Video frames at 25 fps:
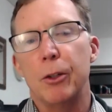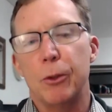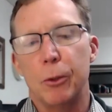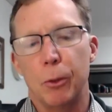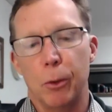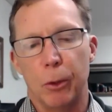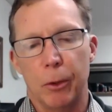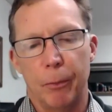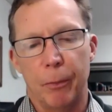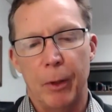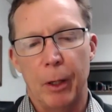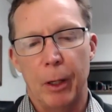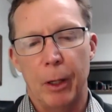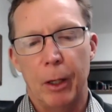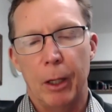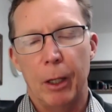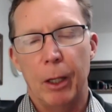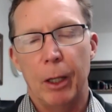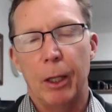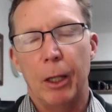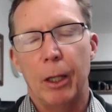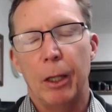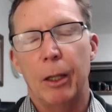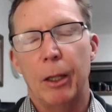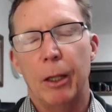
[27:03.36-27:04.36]
it,
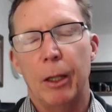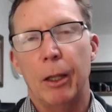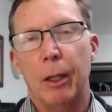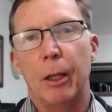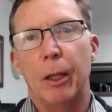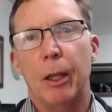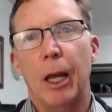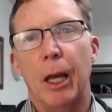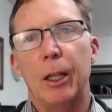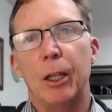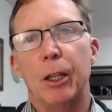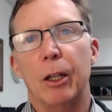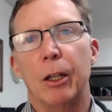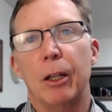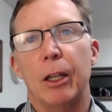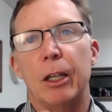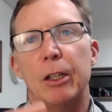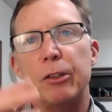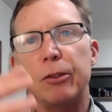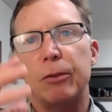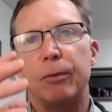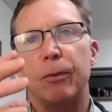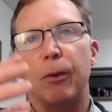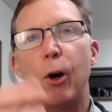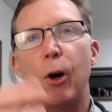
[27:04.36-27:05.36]
and the less
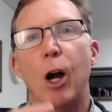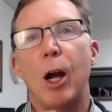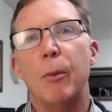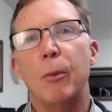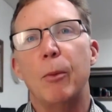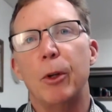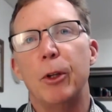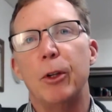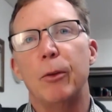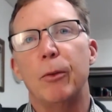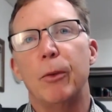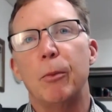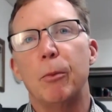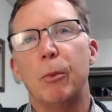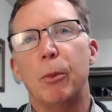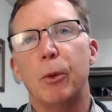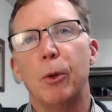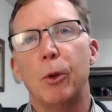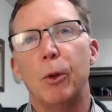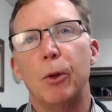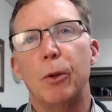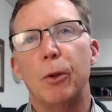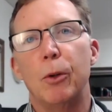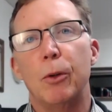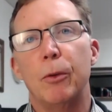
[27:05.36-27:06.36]
fiber, you've
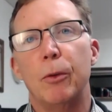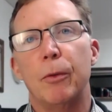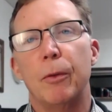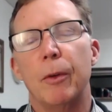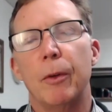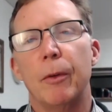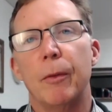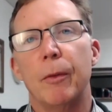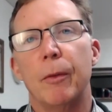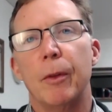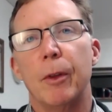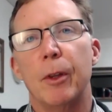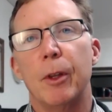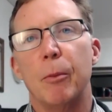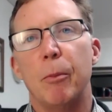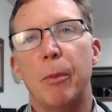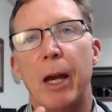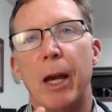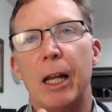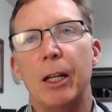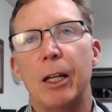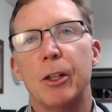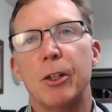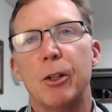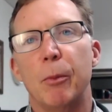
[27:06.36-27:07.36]
improved the
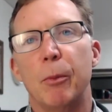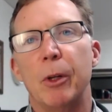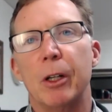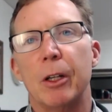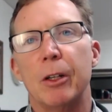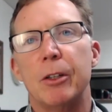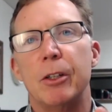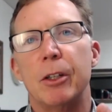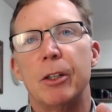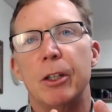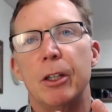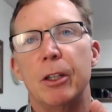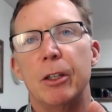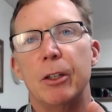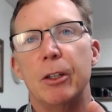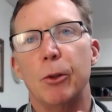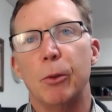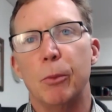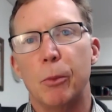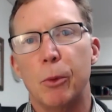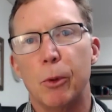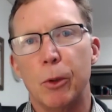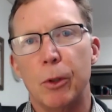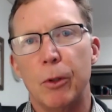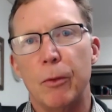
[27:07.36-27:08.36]
palatability, you
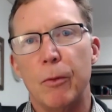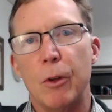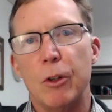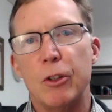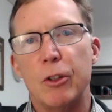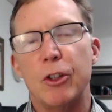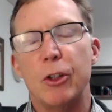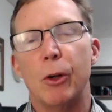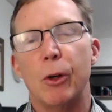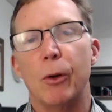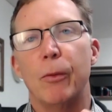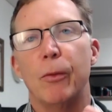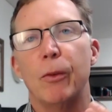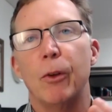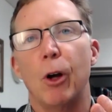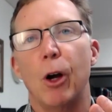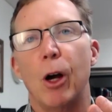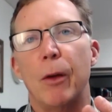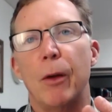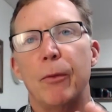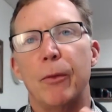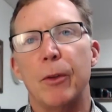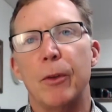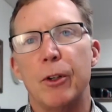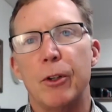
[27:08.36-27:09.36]
improve the shelf life,
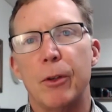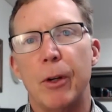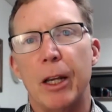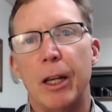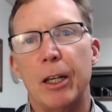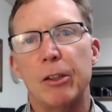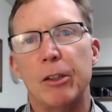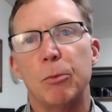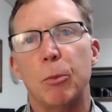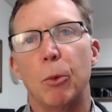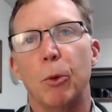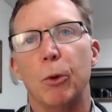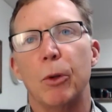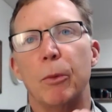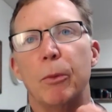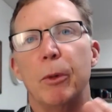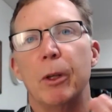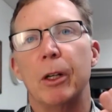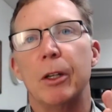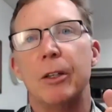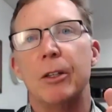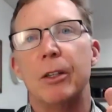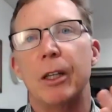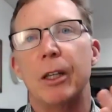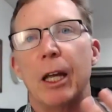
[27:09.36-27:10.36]
the
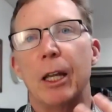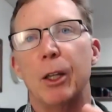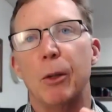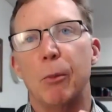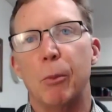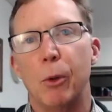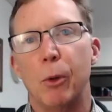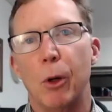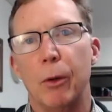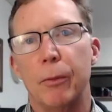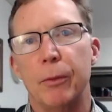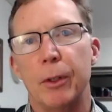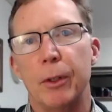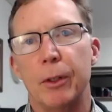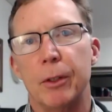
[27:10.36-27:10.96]
transportability, and the profit.